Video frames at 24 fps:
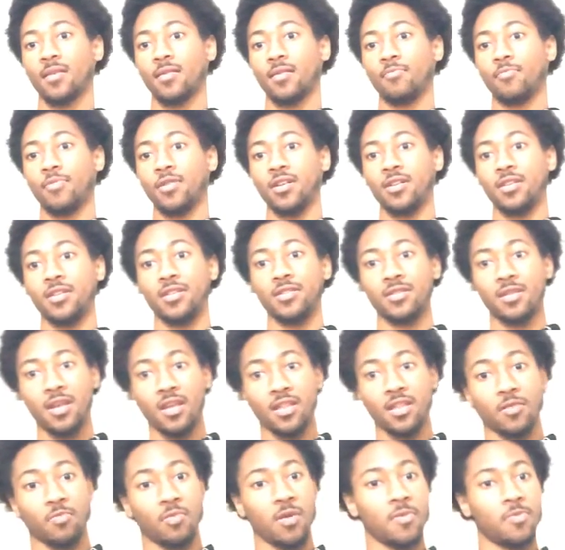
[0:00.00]
Because
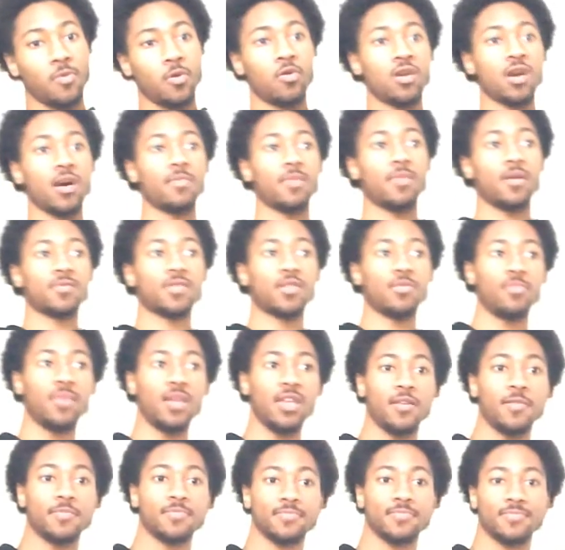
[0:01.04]
the people who come up to
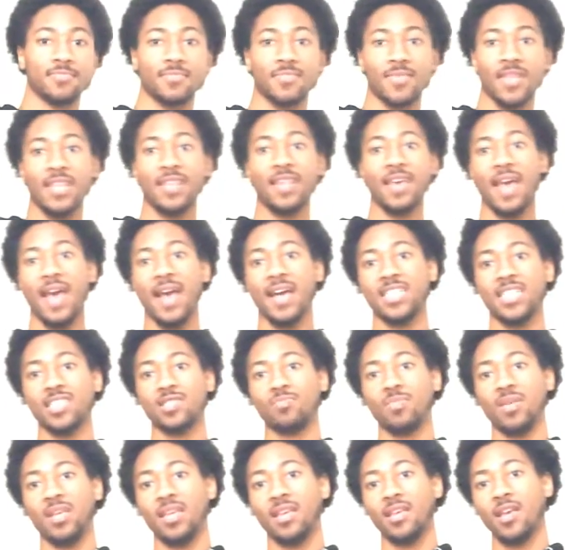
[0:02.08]
me and they ask
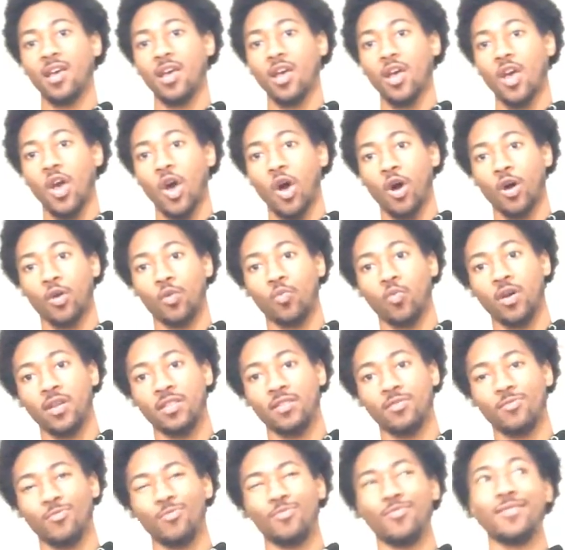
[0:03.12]
me on what
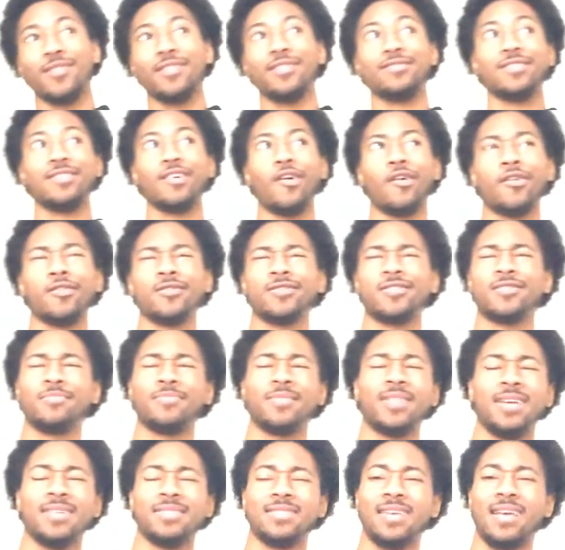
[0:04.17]
are some
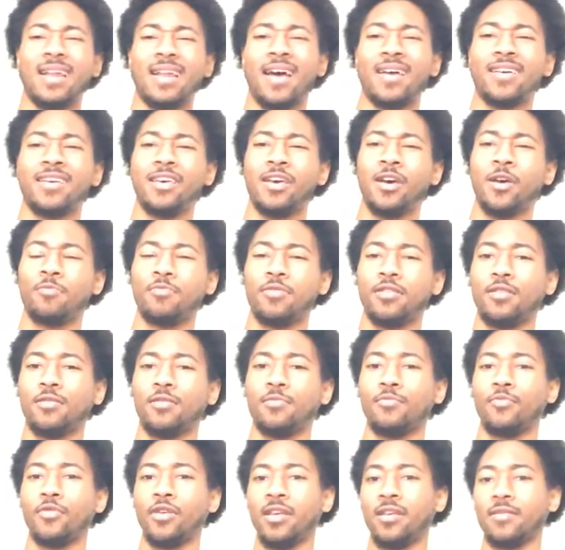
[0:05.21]
things that I could help
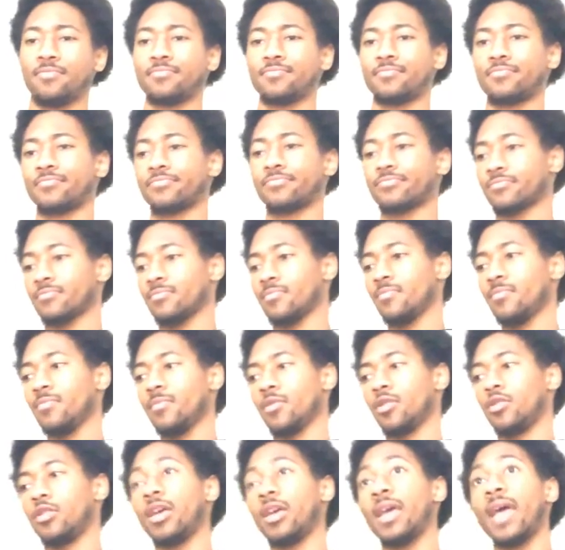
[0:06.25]
them with,
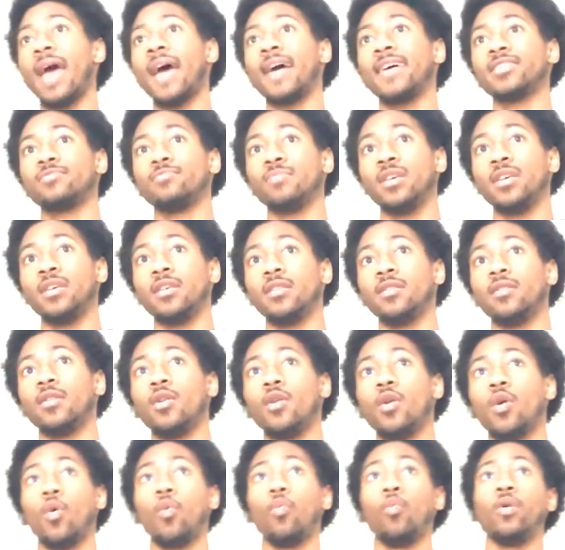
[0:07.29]
they ask me
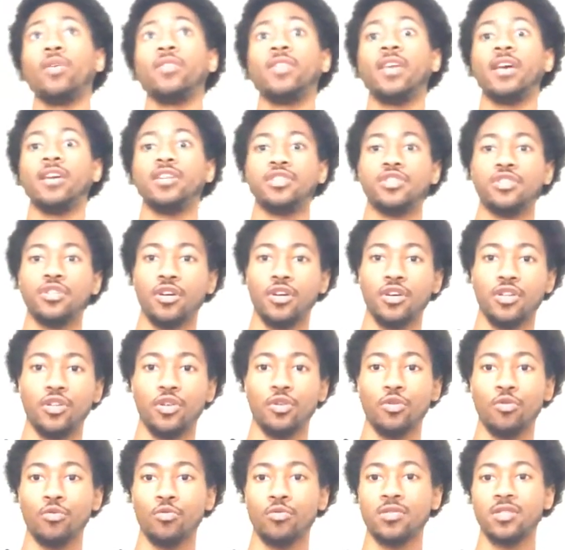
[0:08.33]
what they should
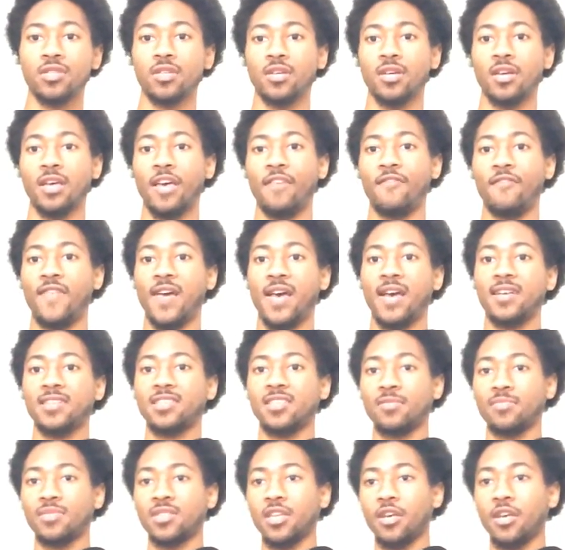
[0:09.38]
do to advance
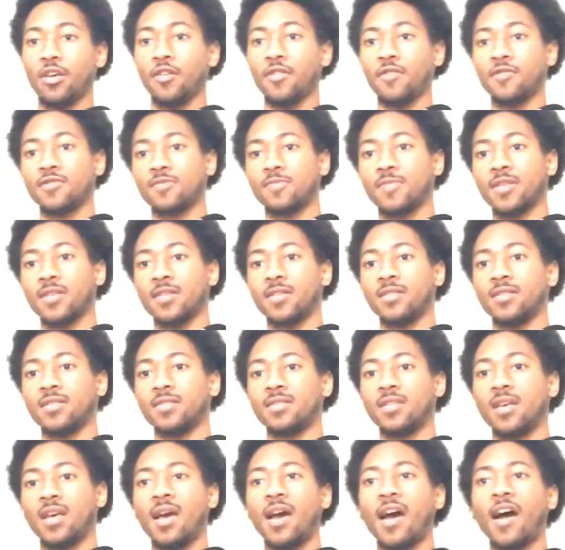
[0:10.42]
themselves, because
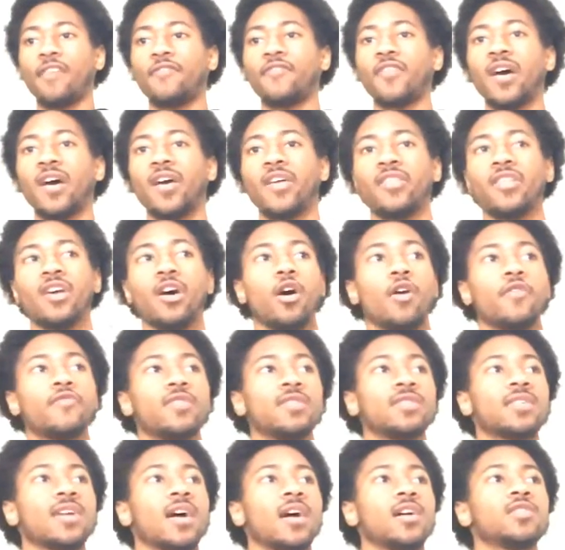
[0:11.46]
I find that
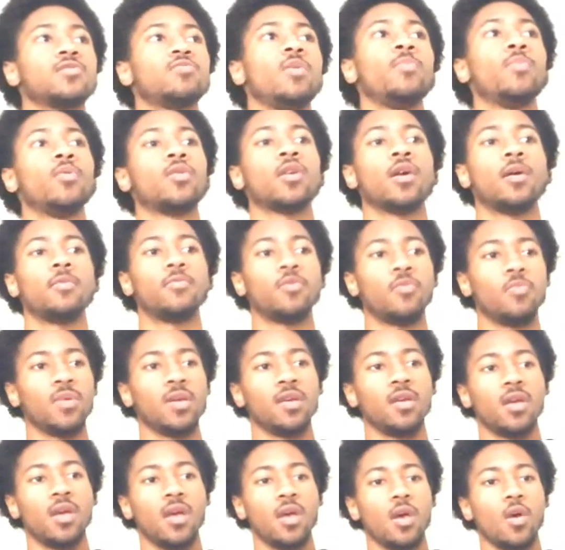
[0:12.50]
oftentimes people come to
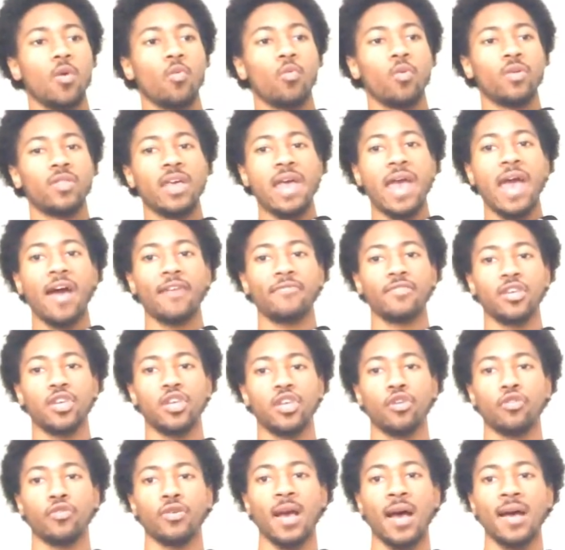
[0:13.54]
me when they have the
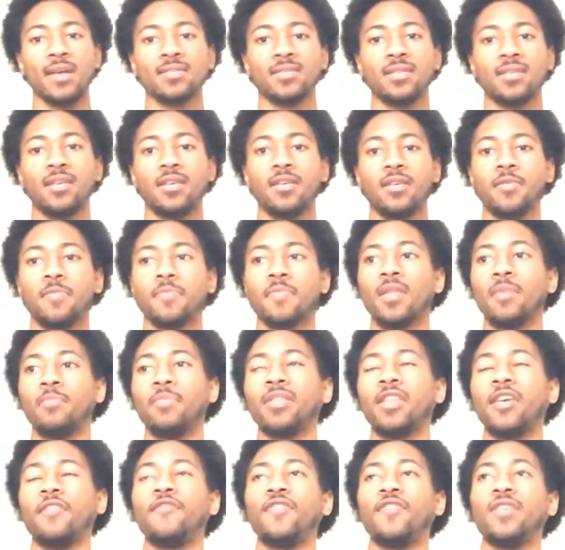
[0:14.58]
curiosity,
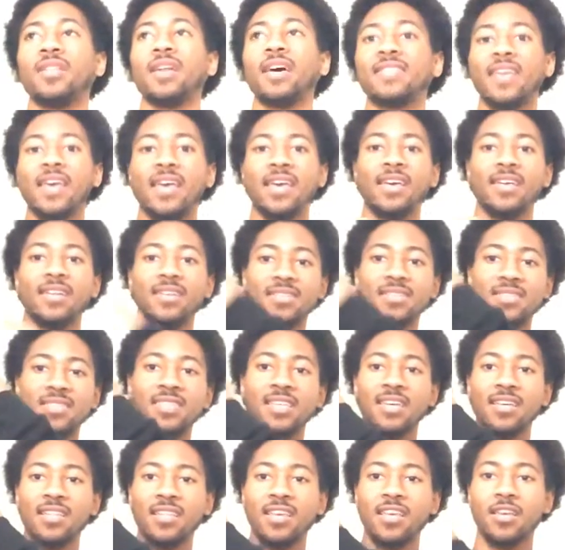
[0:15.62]
but they feel like they hit a
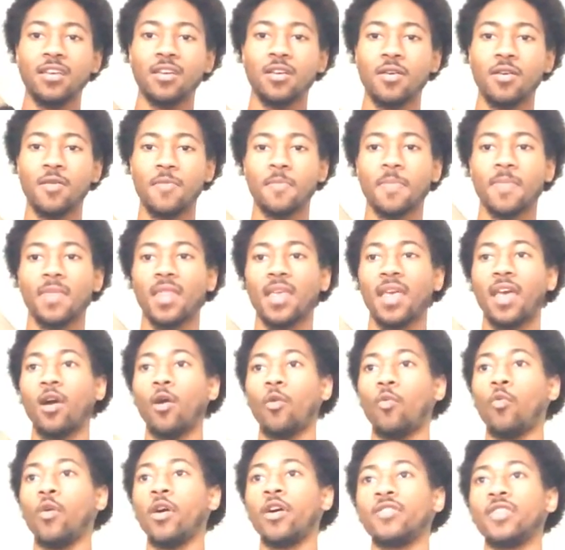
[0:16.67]
ceiling
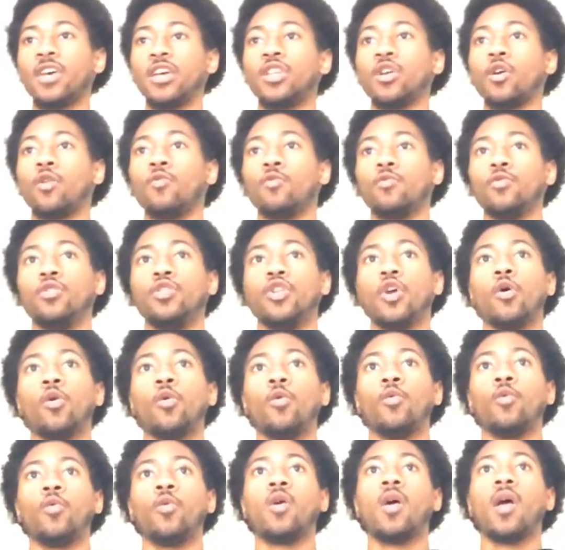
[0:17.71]
where they don't
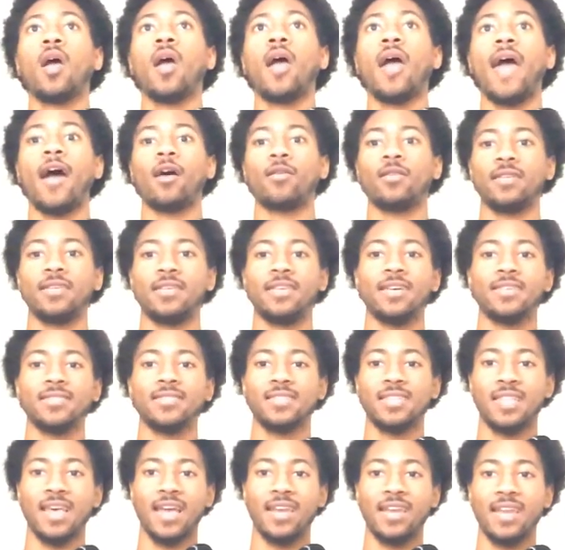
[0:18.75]
know how to get
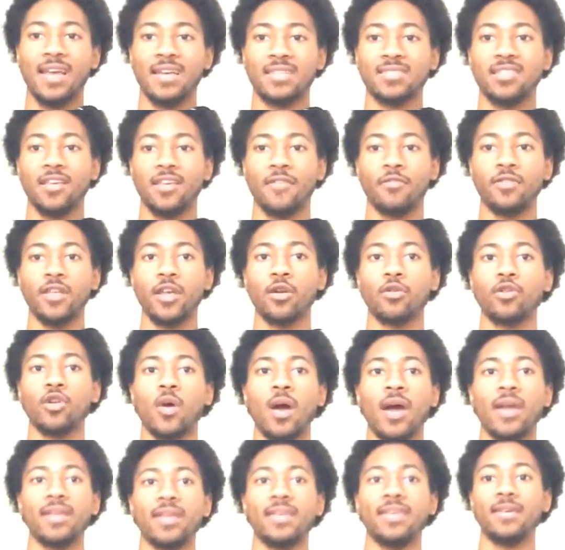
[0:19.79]
to that next level. They don't know
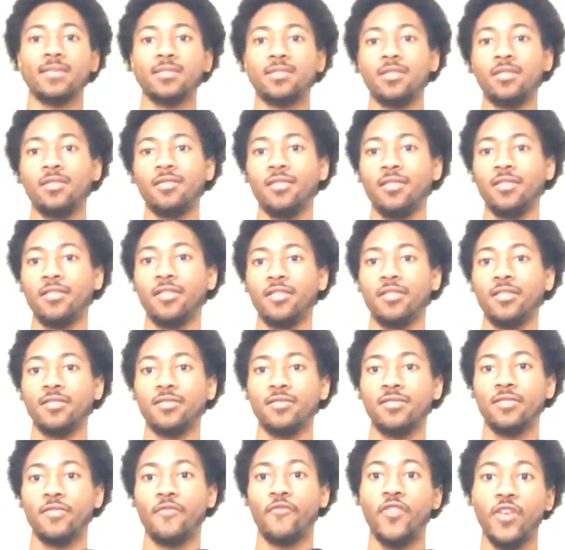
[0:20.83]
how to get to the
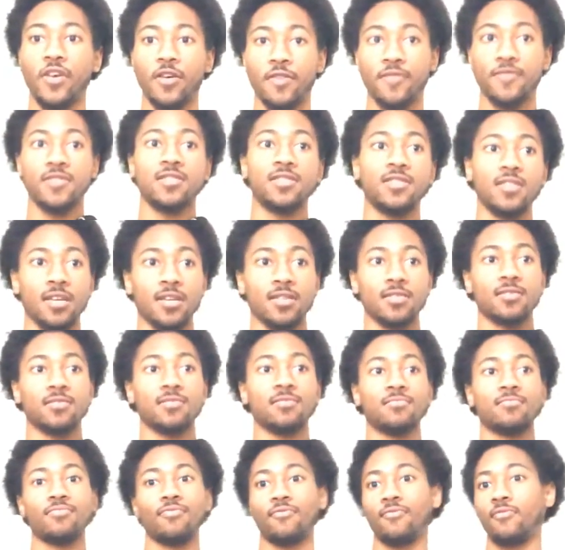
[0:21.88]
fifth, sixth,
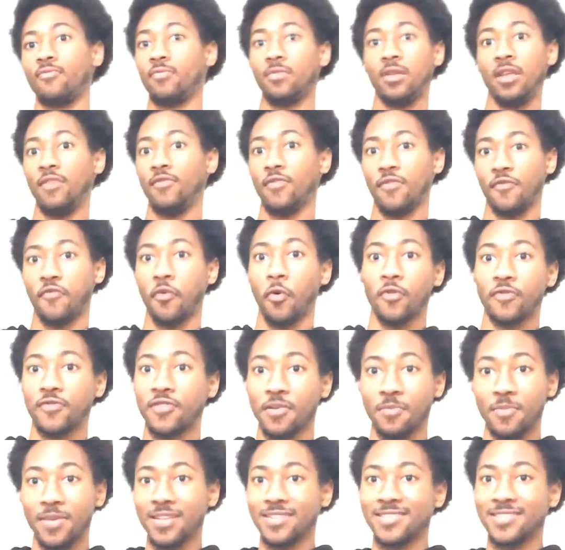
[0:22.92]
even fourth
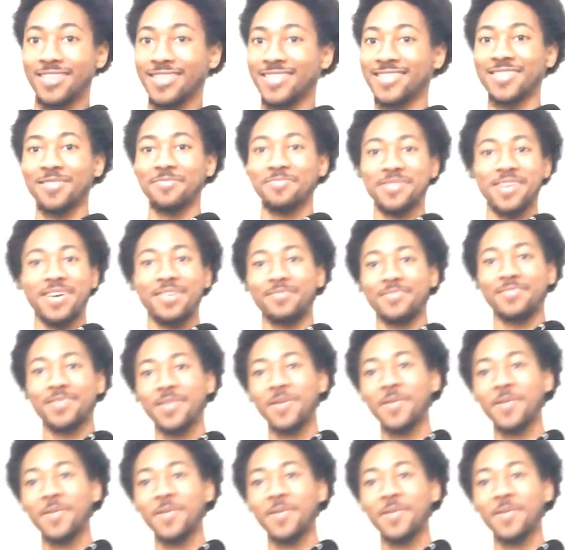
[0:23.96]
dimension sometimes.